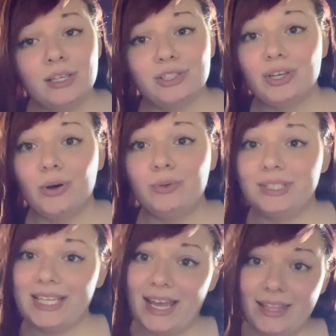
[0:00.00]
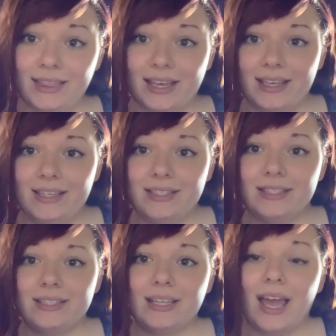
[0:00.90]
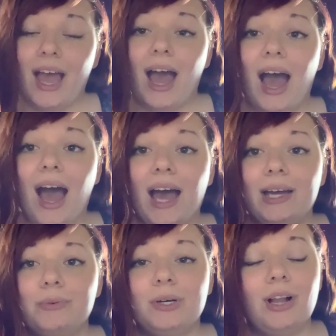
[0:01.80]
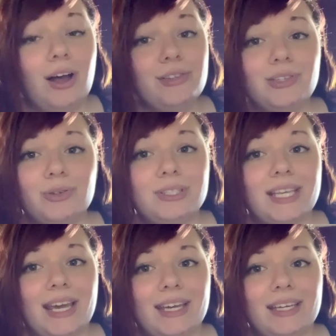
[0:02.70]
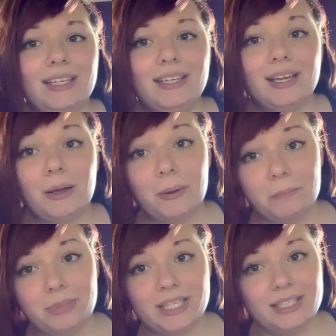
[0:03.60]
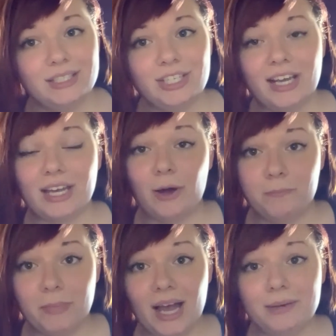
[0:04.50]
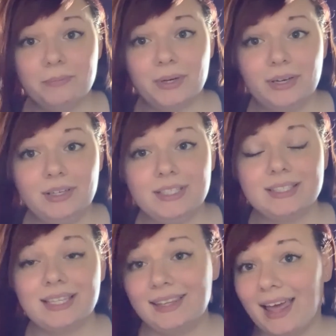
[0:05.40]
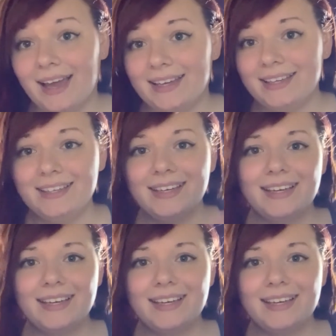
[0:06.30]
So to end this, I will also say, please check out my books like